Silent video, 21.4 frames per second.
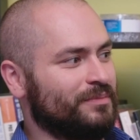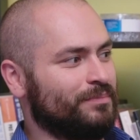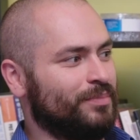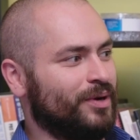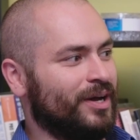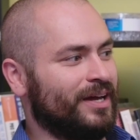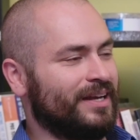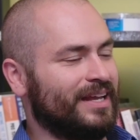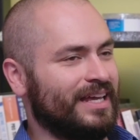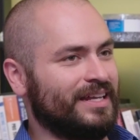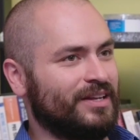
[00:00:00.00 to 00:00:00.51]

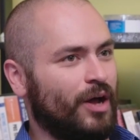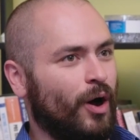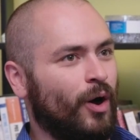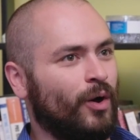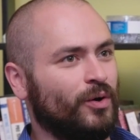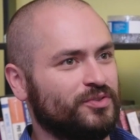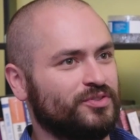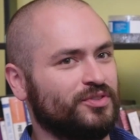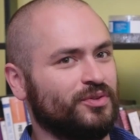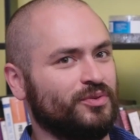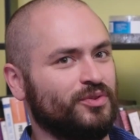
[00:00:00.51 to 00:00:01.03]
but it
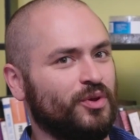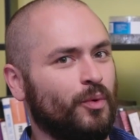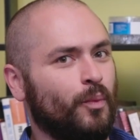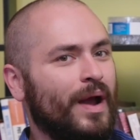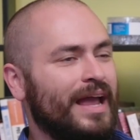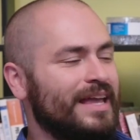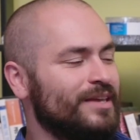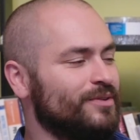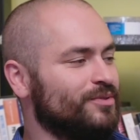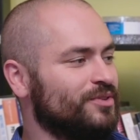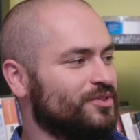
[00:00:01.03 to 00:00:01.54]
also, the
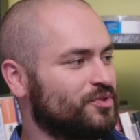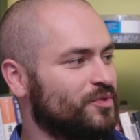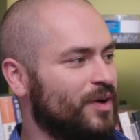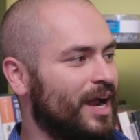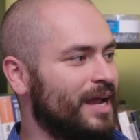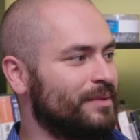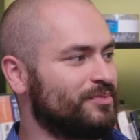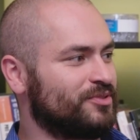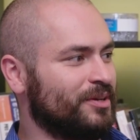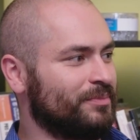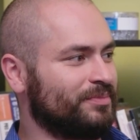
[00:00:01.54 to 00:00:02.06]
way you
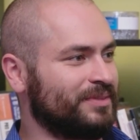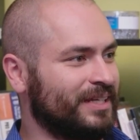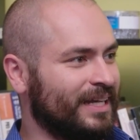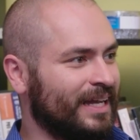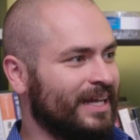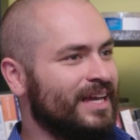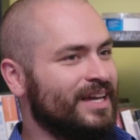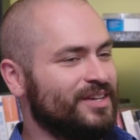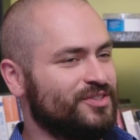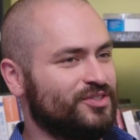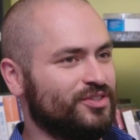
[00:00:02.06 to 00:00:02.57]
describe something,
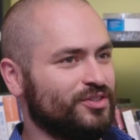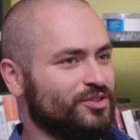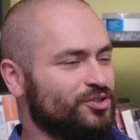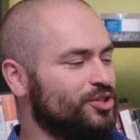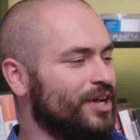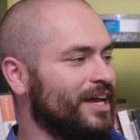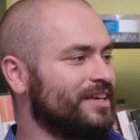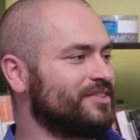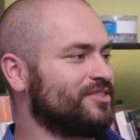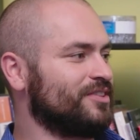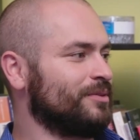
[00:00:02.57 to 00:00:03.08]

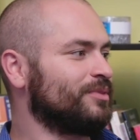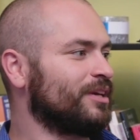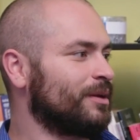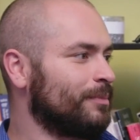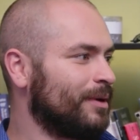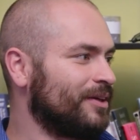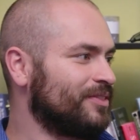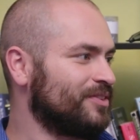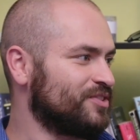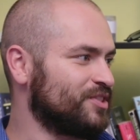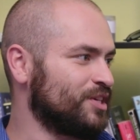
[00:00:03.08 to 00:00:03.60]
suggests something
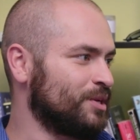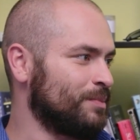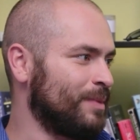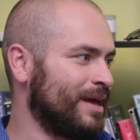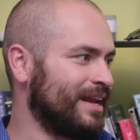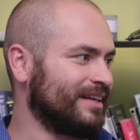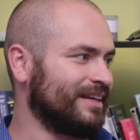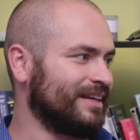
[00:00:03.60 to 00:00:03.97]
about the cinematic